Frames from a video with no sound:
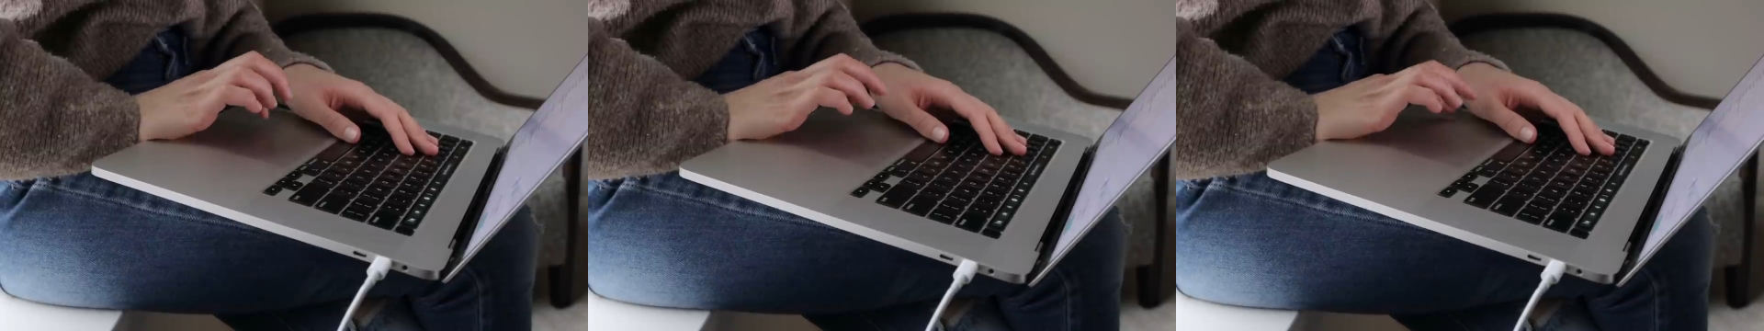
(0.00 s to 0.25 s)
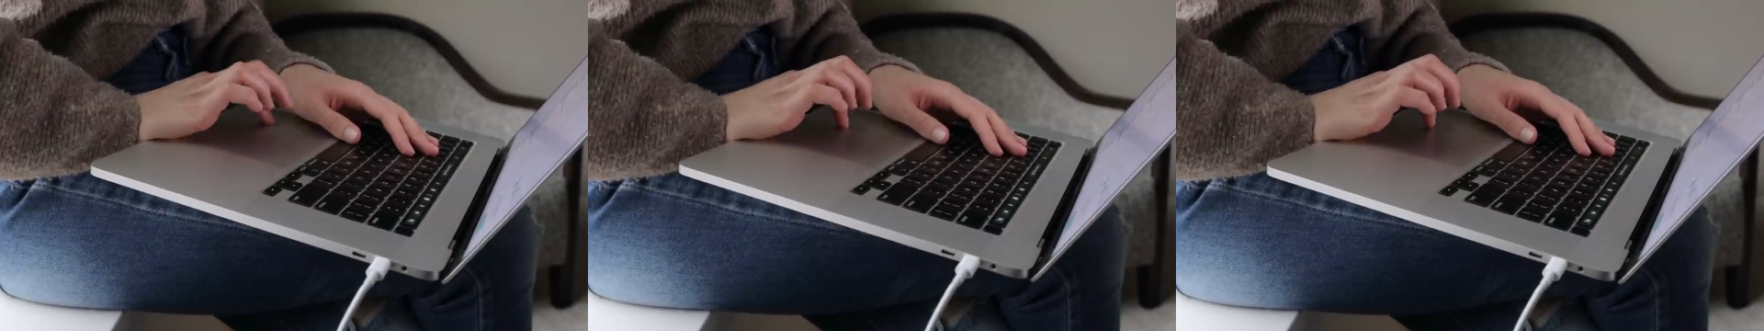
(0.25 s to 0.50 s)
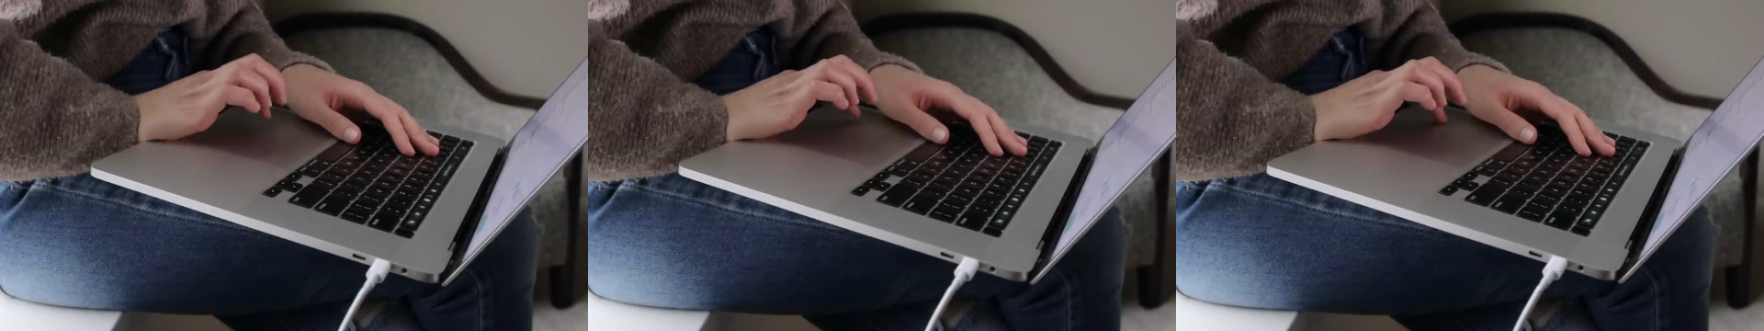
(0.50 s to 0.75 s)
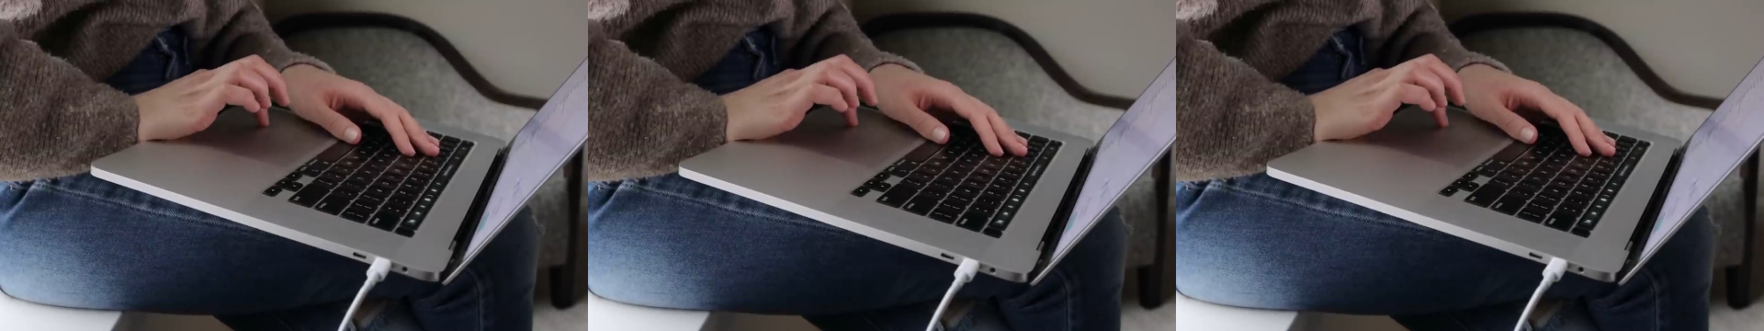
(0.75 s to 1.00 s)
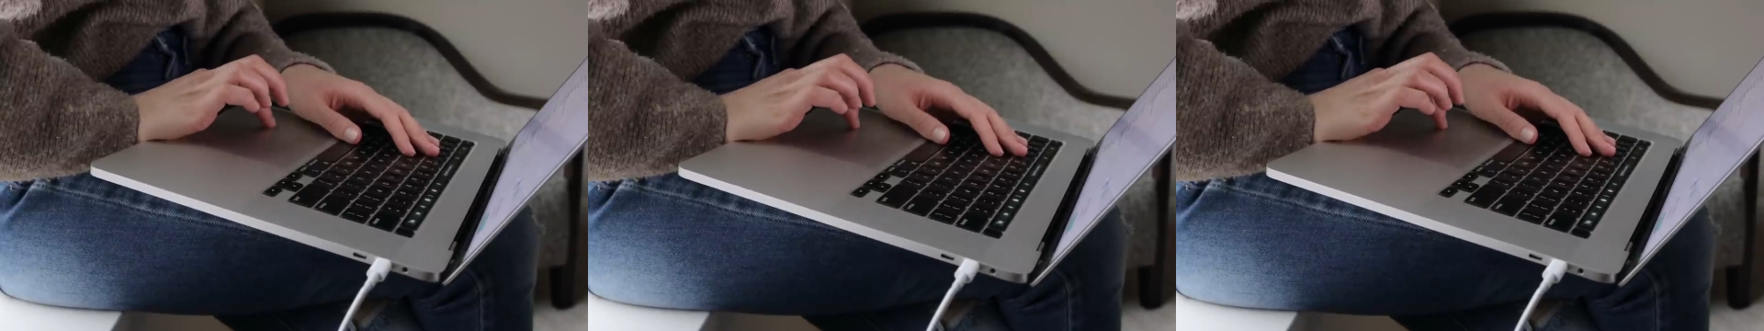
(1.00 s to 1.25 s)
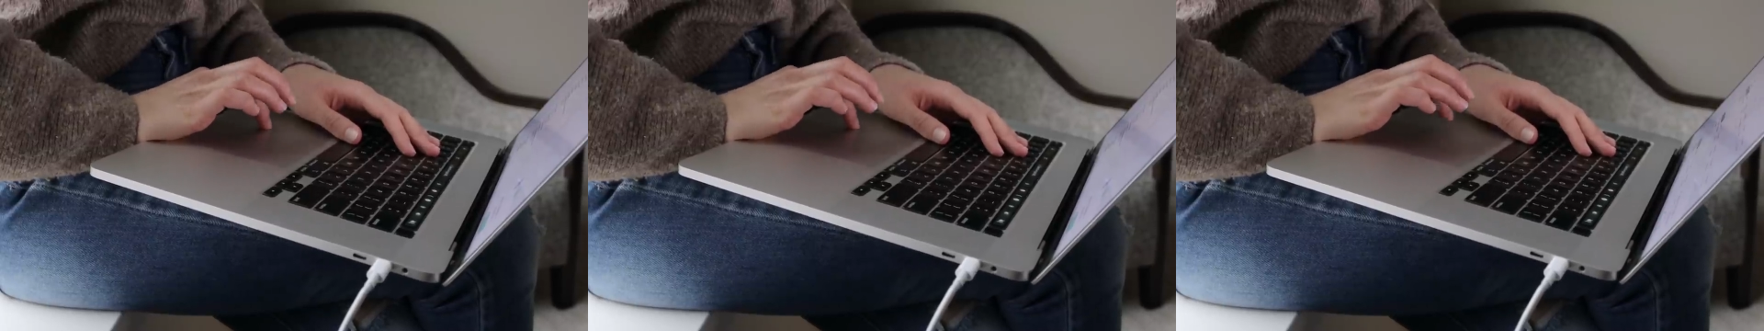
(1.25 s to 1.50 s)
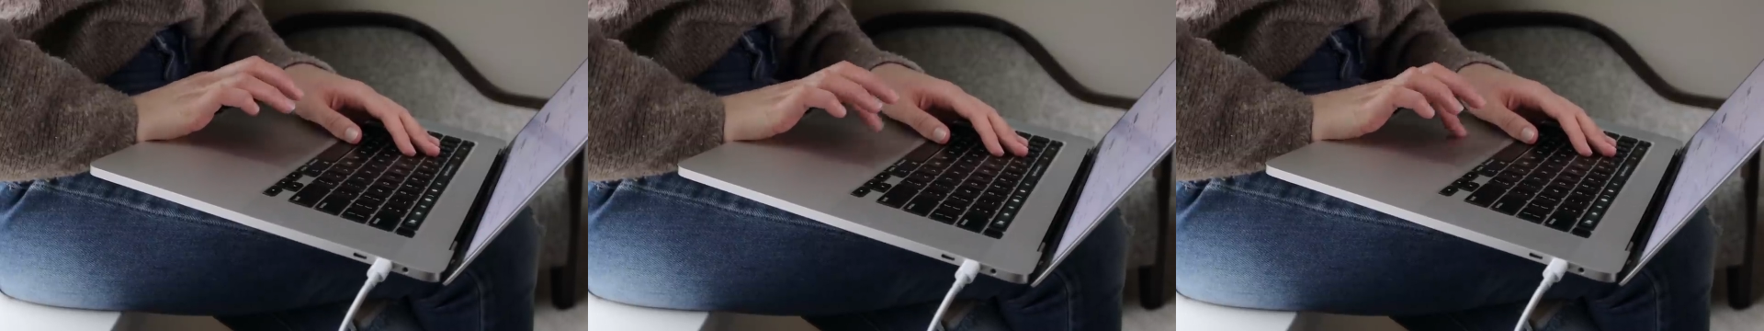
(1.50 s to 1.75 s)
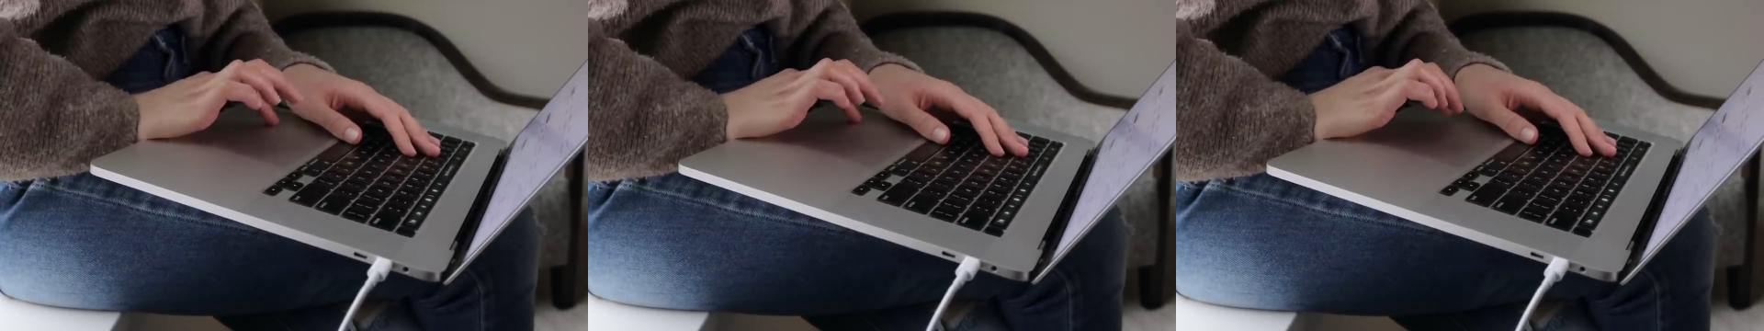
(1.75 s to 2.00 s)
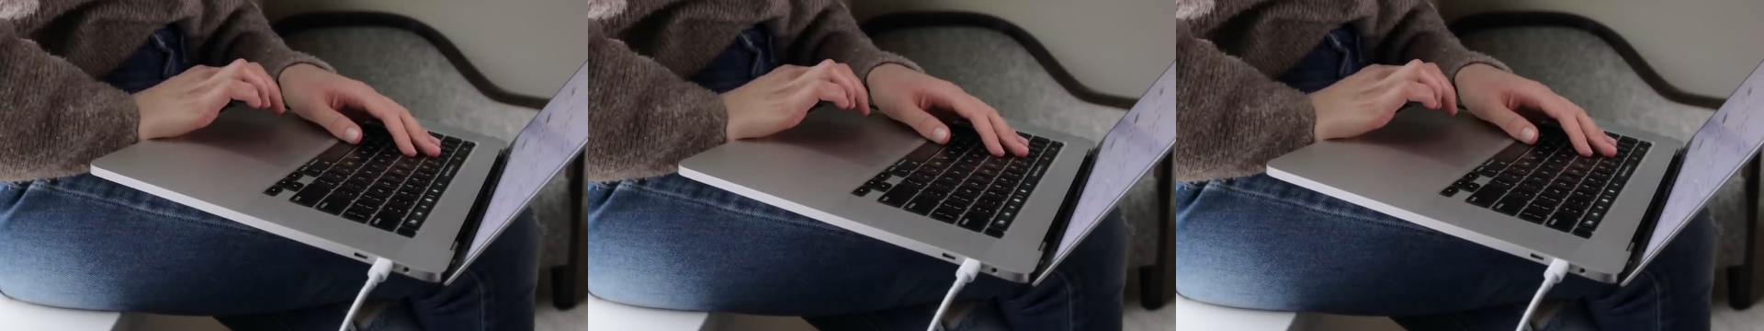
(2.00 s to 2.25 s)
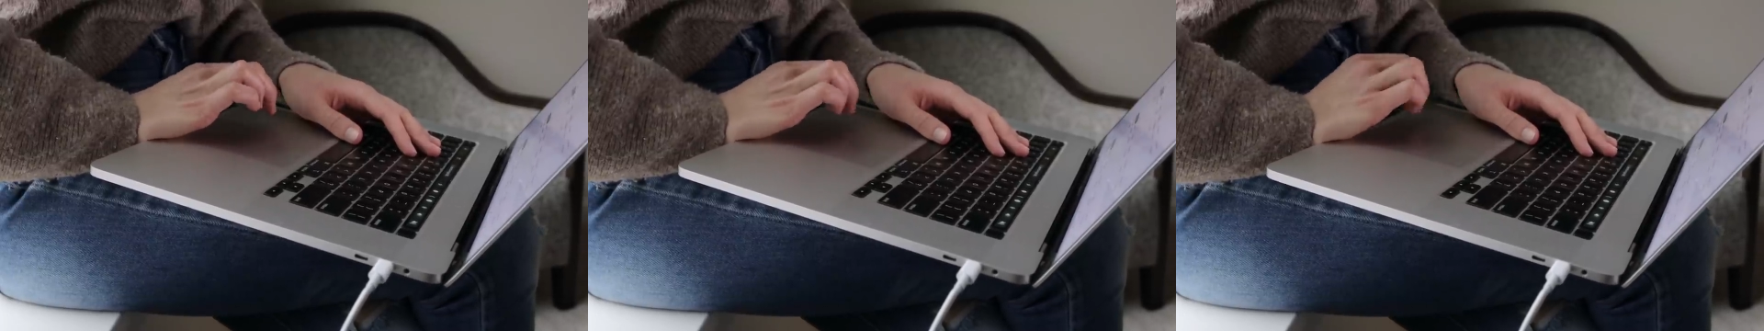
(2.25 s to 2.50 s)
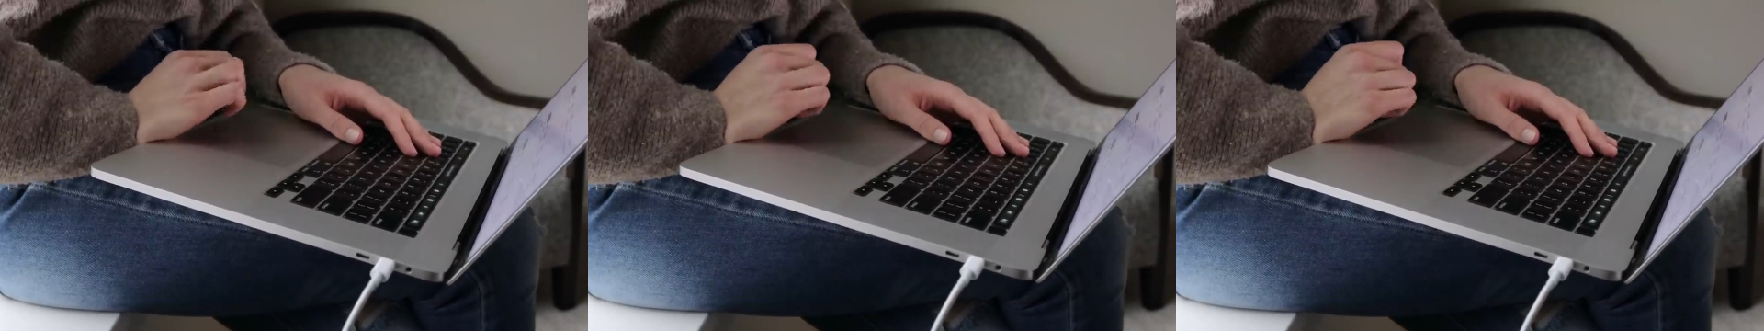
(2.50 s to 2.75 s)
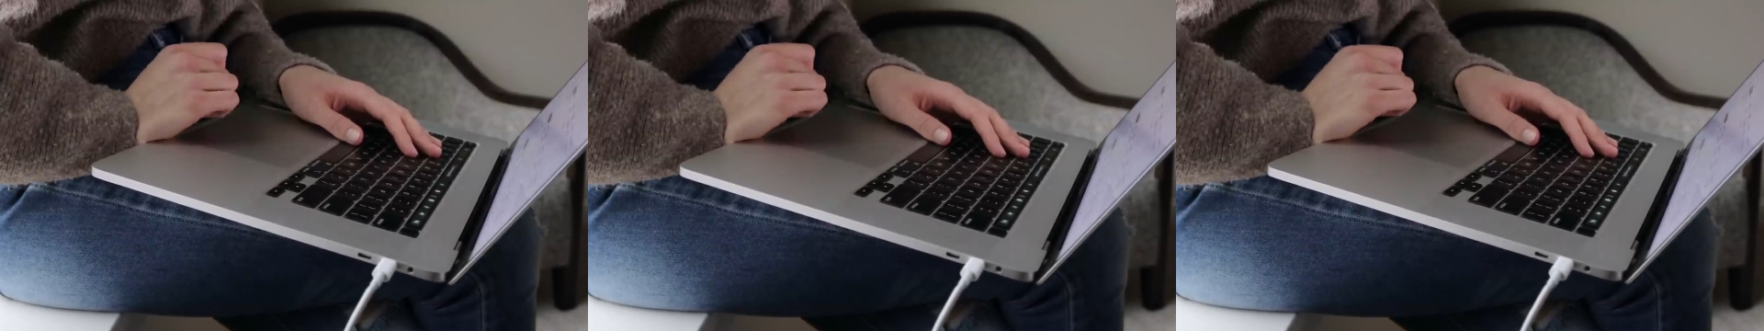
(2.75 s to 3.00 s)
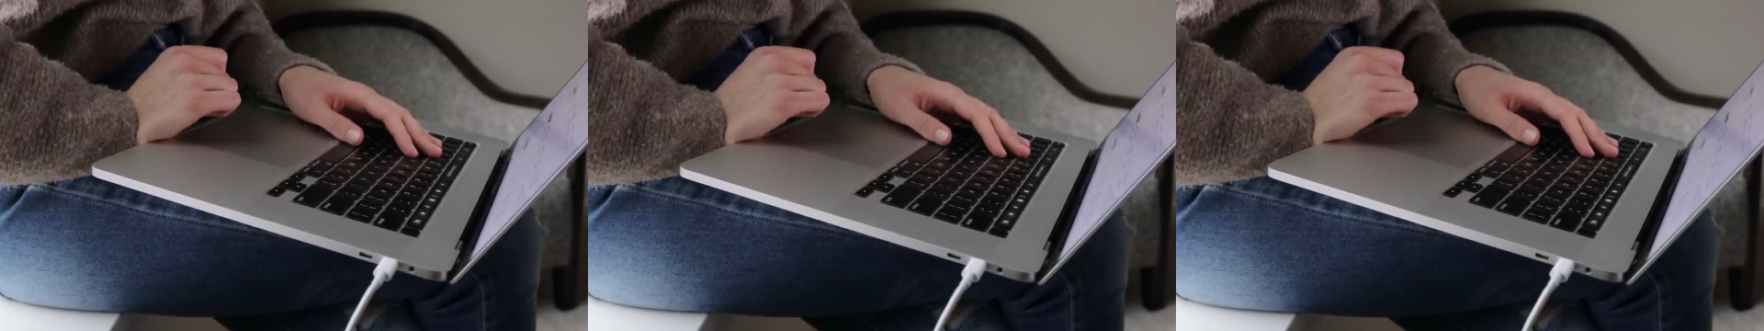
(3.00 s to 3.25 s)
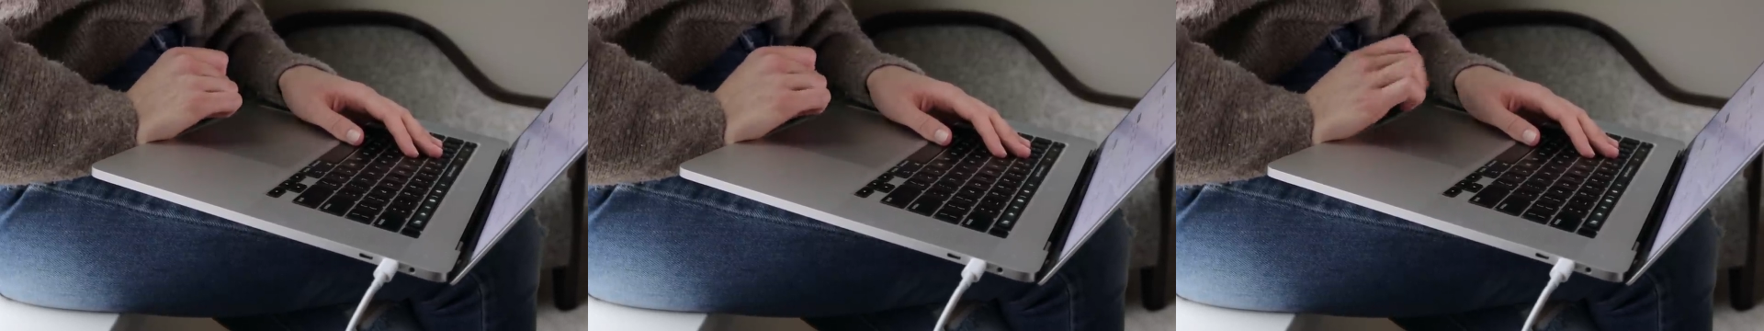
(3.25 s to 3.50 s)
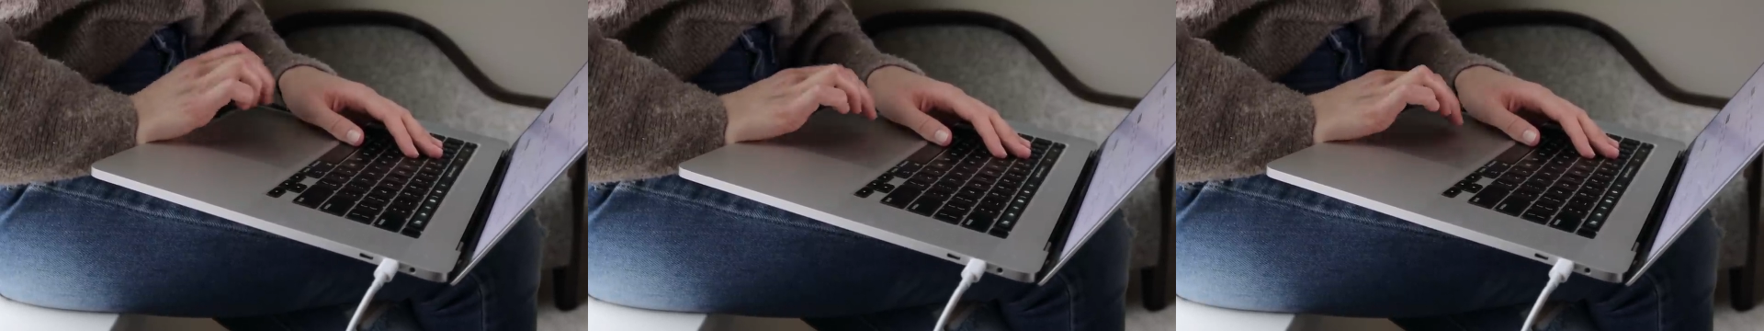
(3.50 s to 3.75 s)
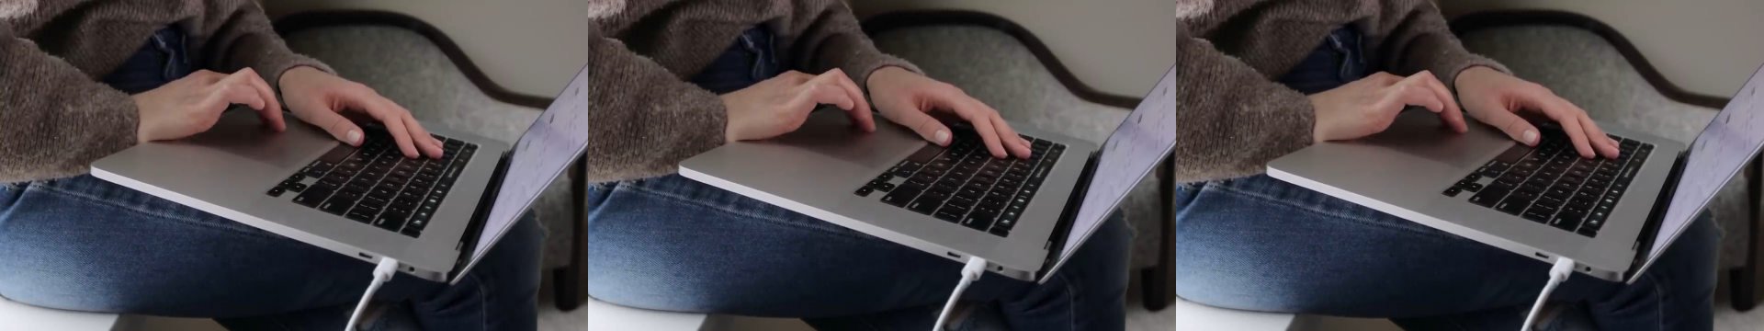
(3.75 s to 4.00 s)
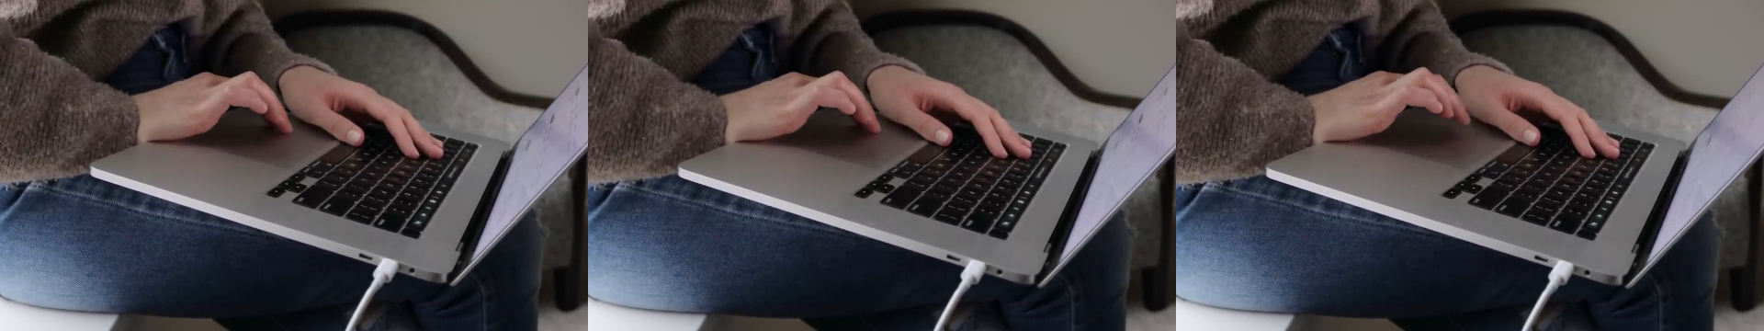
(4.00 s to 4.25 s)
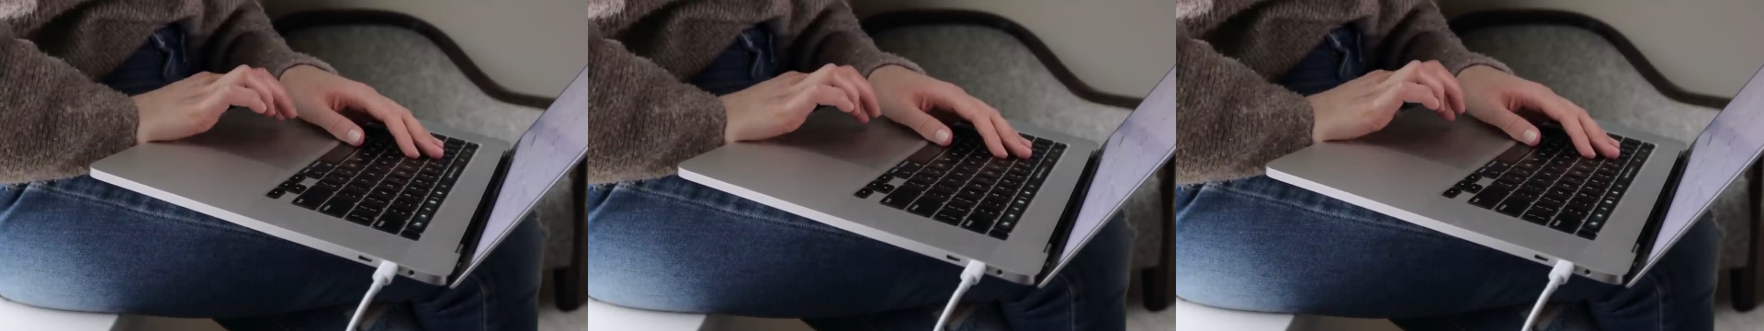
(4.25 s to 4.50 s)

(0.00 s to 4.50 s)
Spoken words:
Nobody's mouth can be seen.